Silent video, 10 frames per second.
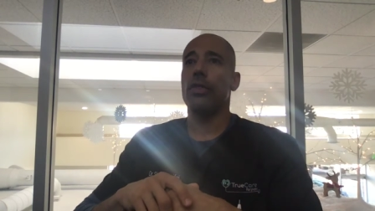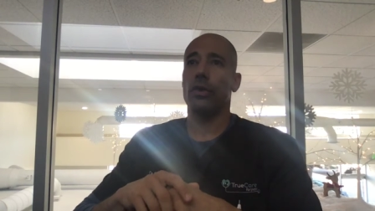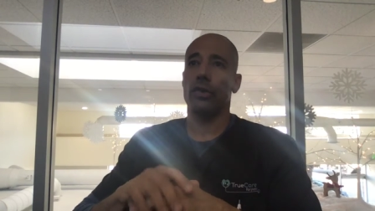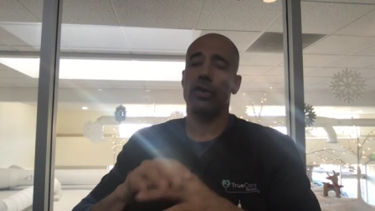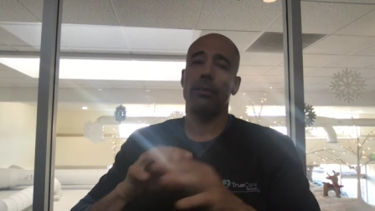
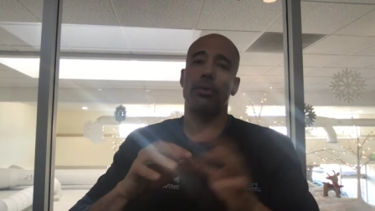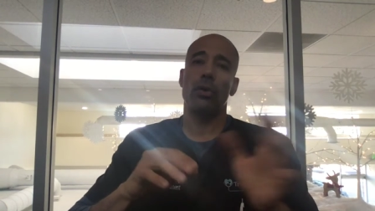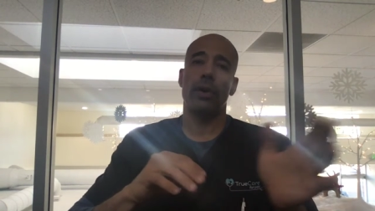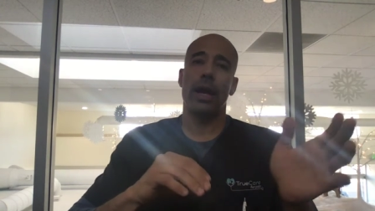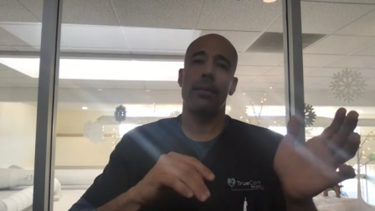There are some
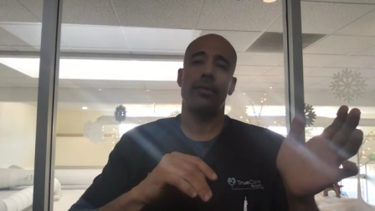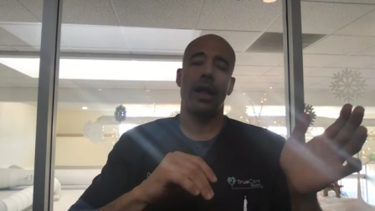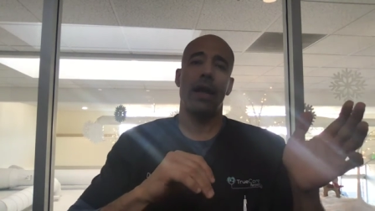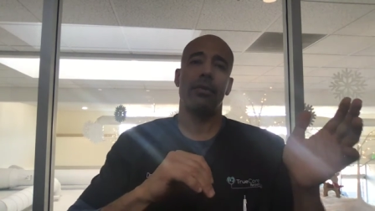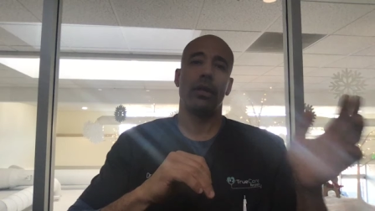programs
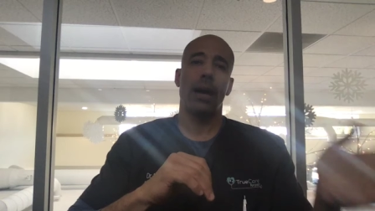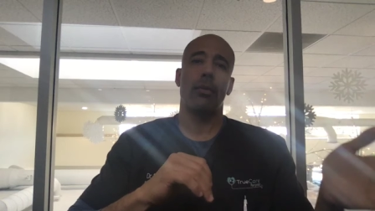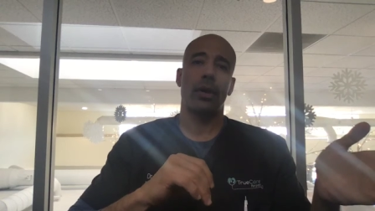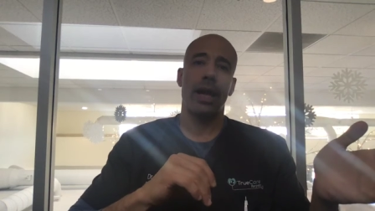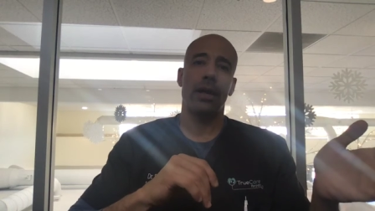that have a
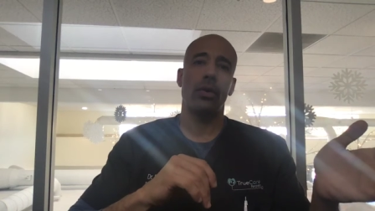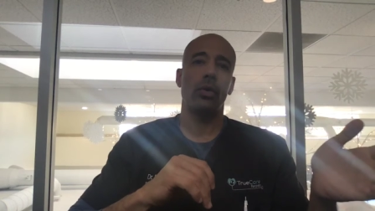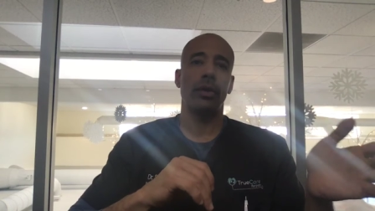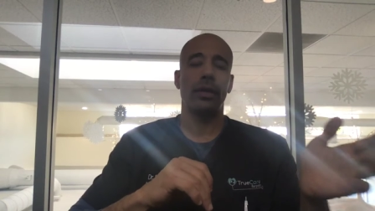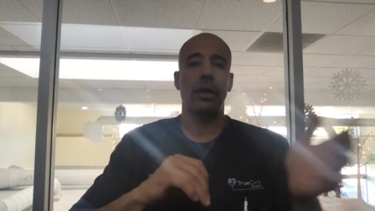lot more
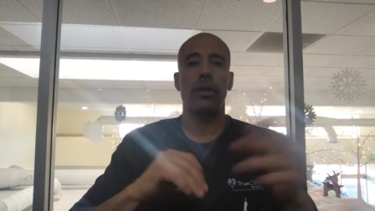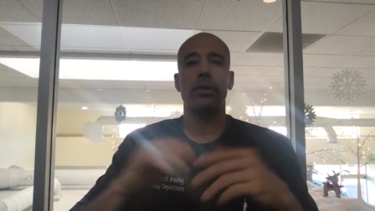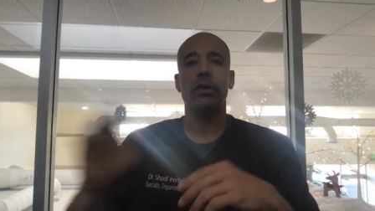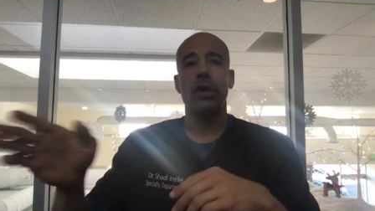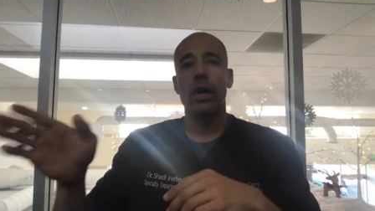hand-holding than
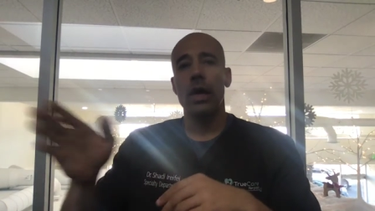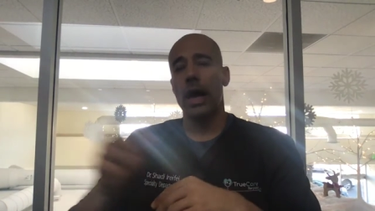others.